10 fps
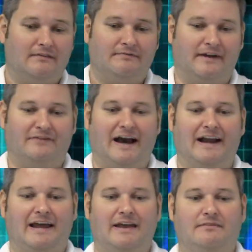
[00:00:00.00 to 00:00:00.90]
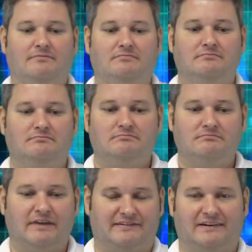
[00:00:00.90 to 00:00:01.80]
they've got a
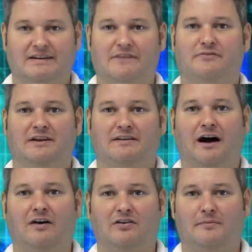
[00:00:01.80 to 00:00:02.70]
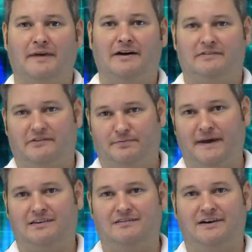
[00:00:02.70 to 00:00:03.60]
significant dollar amount to
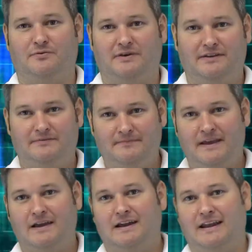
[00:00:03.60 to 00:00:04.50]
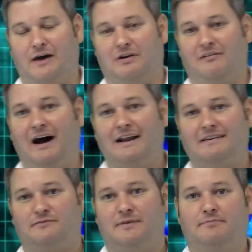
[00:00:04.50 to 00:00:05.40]
speculate with. Now, what a lot of
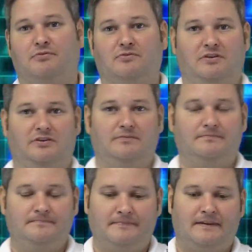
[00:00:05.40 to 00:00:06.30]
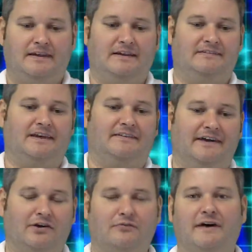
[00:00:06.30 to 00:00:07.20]
these people will do is that
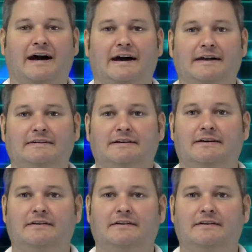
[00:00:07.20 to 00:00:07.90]
they'll find